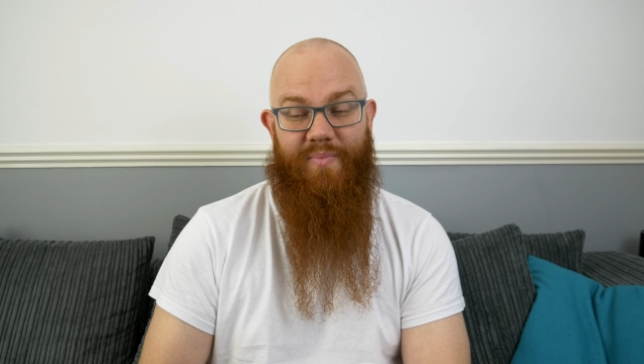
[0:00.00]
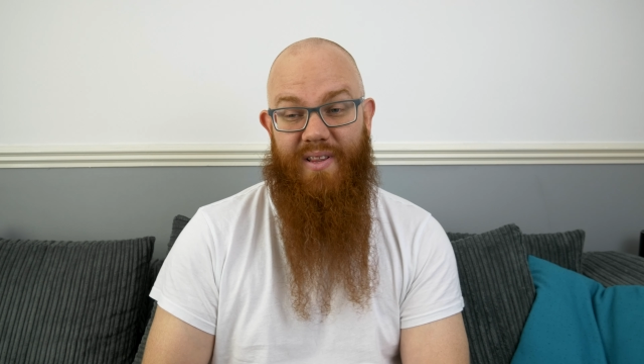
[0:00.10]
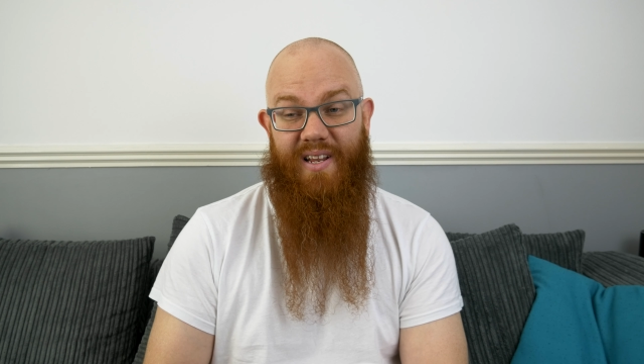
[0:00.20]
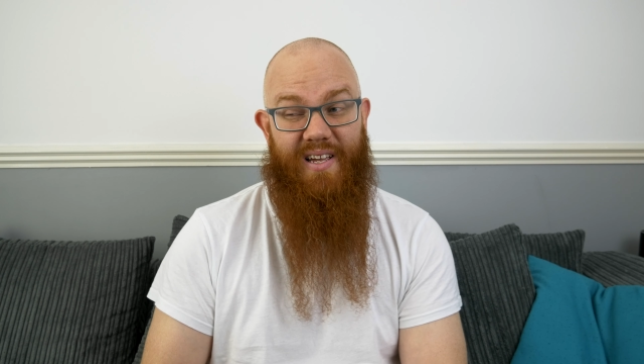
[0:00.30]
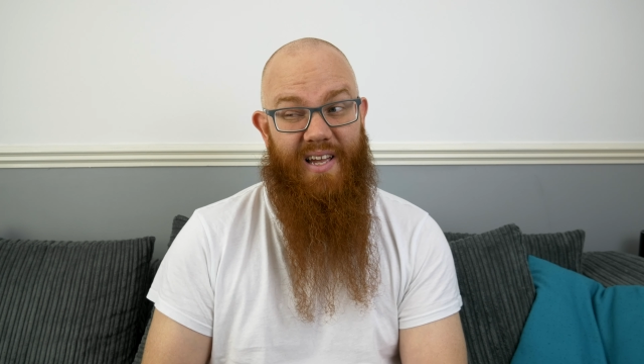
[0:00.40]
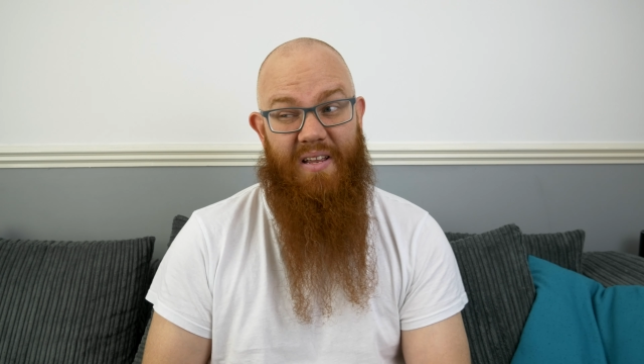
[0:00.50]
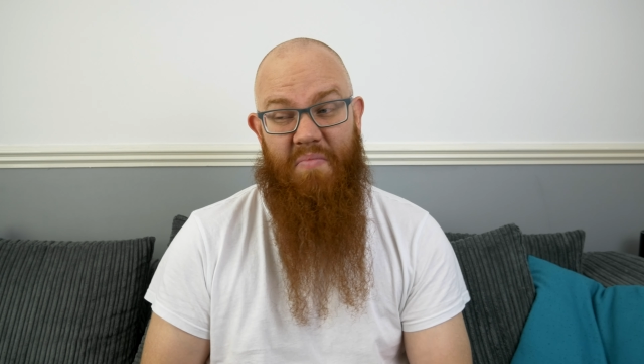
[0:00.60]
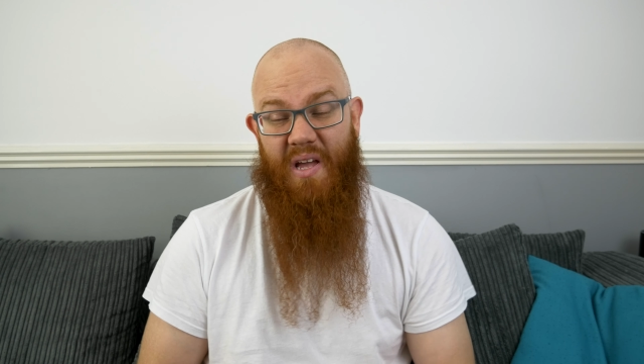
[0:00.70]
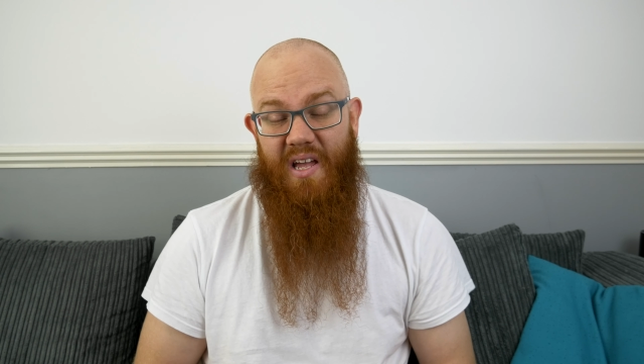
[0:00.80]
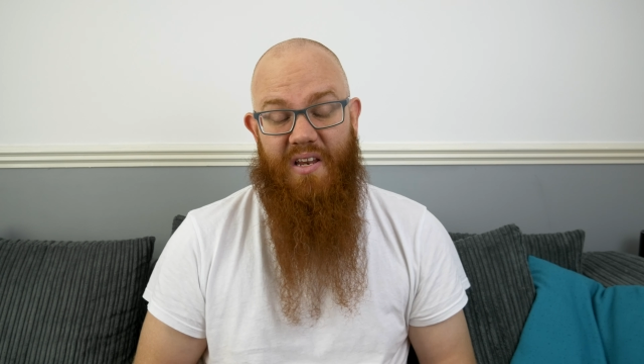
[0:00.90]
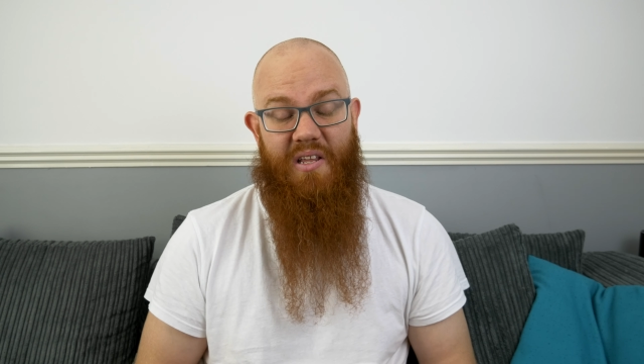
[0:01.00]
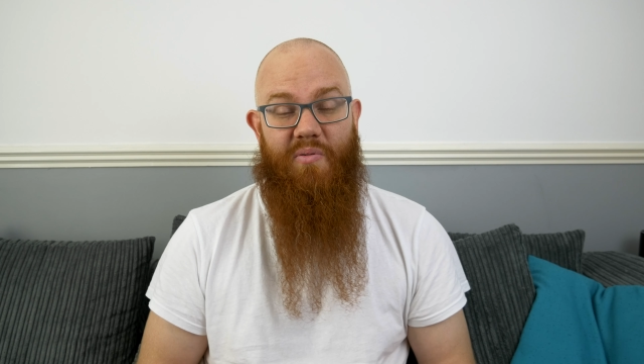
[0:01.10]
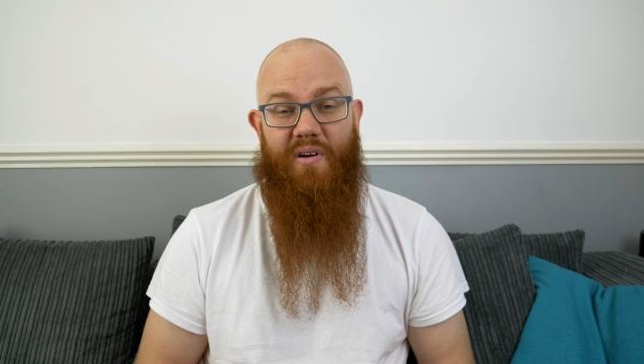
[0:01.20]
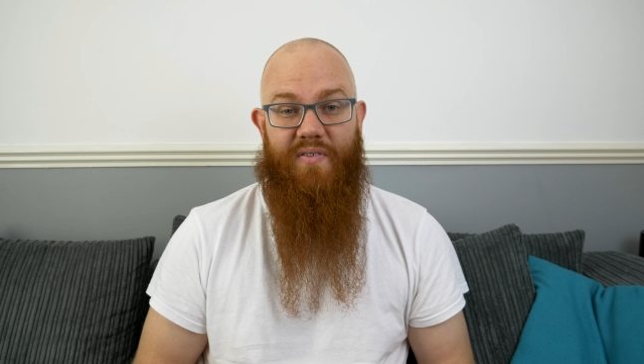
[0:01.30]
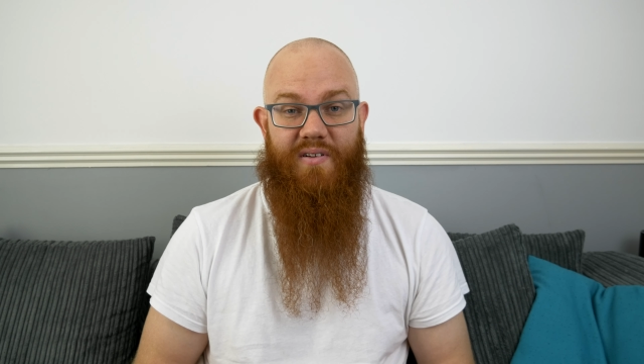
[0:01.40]
But then again, new
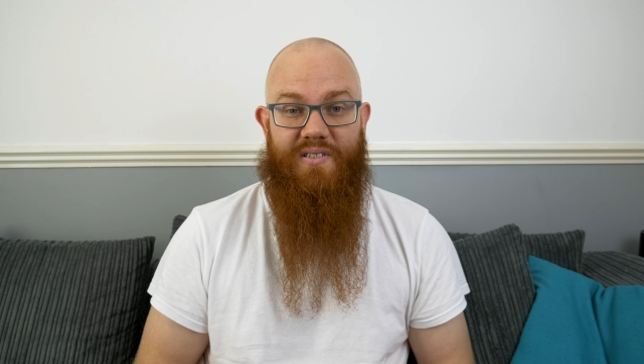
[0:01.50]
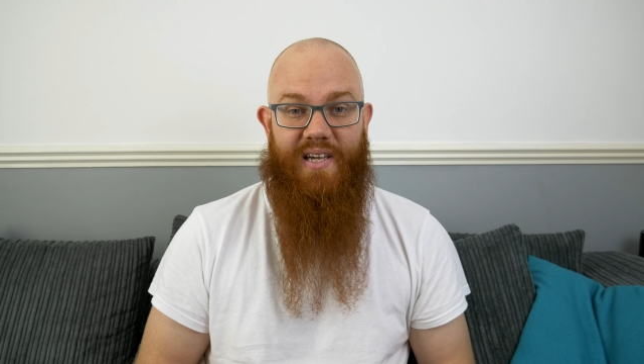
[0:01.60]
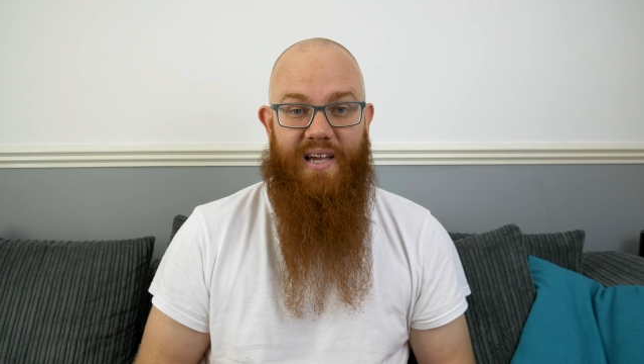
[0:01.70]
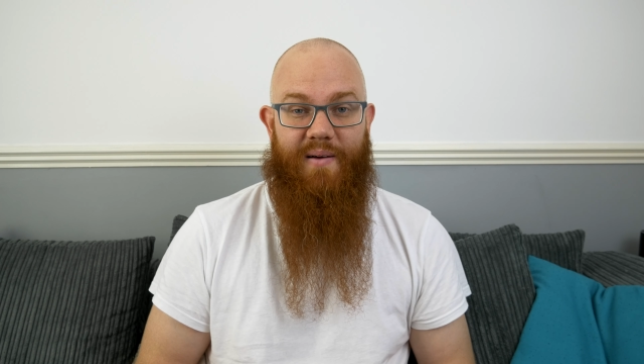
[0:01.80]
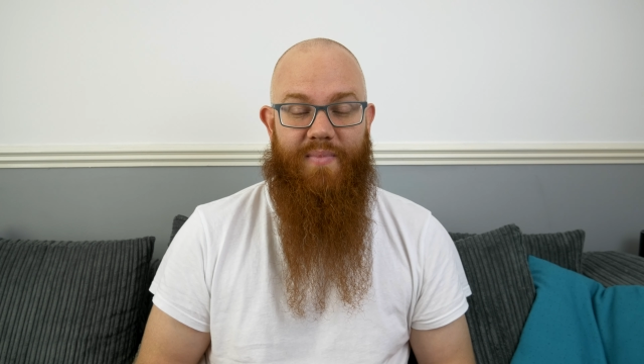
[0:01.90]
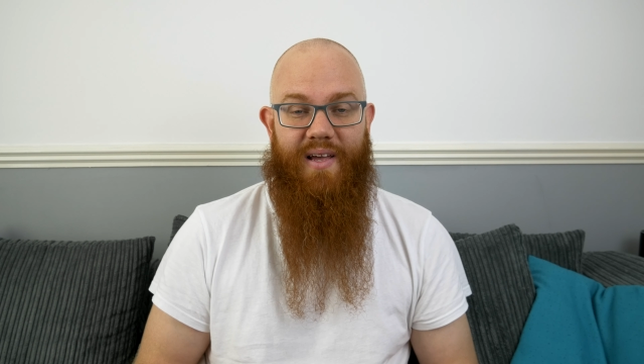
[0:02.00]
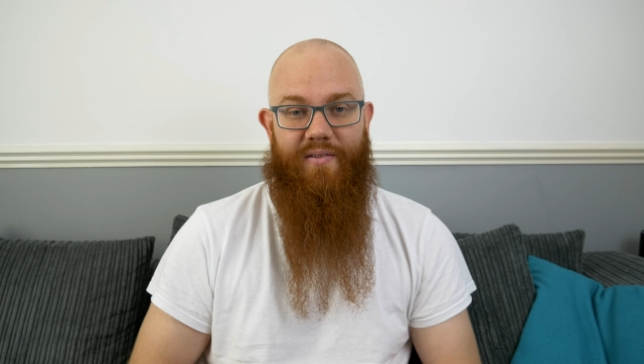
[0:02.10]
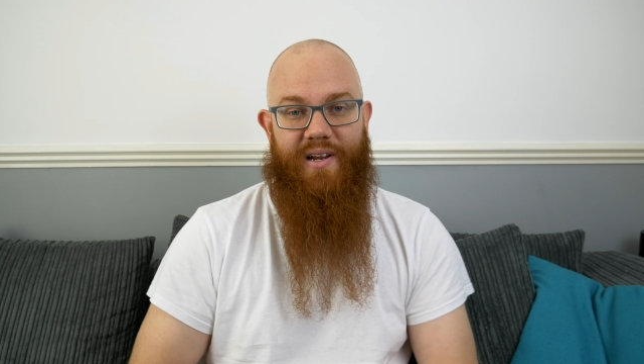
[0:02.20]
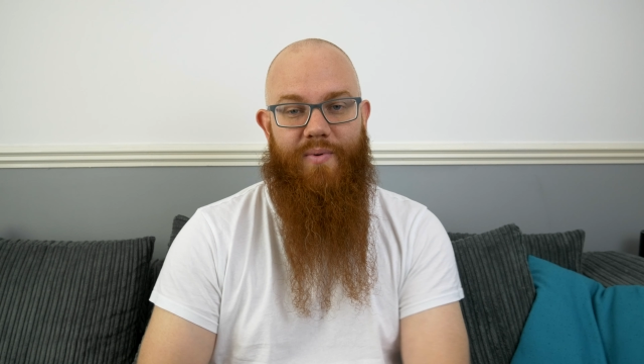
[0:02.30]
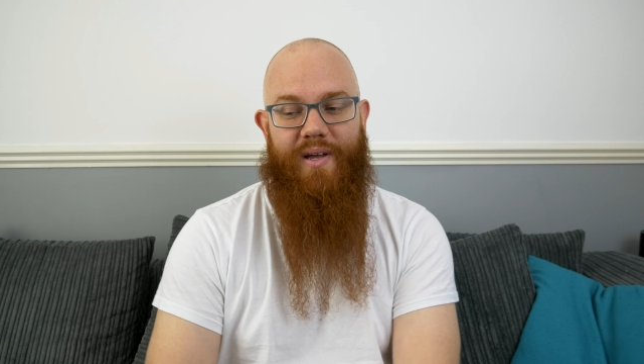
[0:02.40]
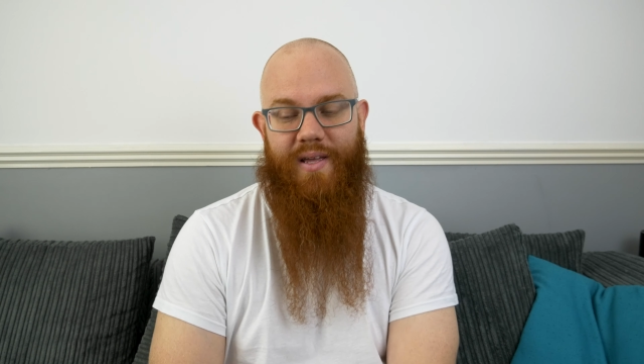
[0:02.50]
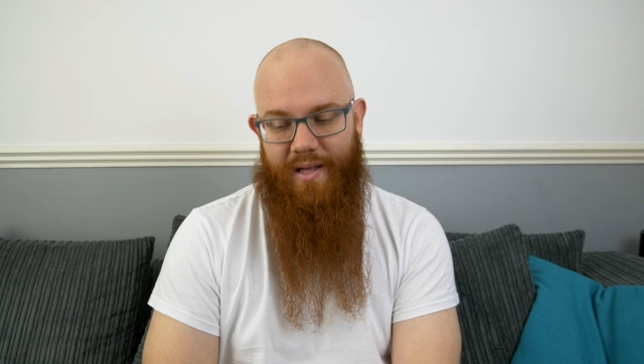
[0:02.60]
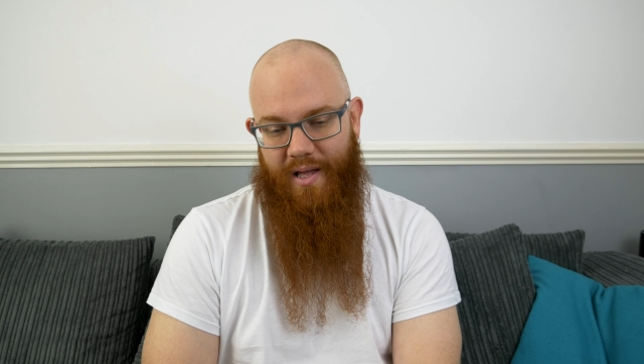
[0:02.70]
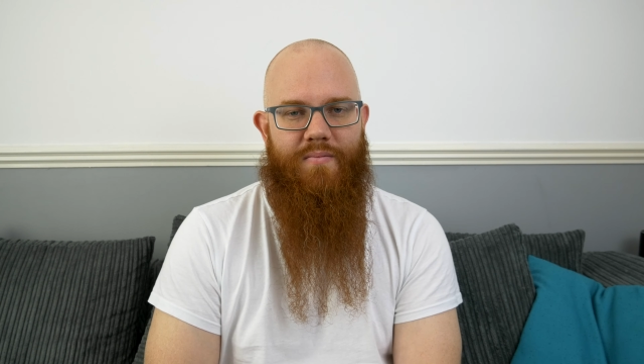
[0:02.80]
iPhones are getting up there anyway.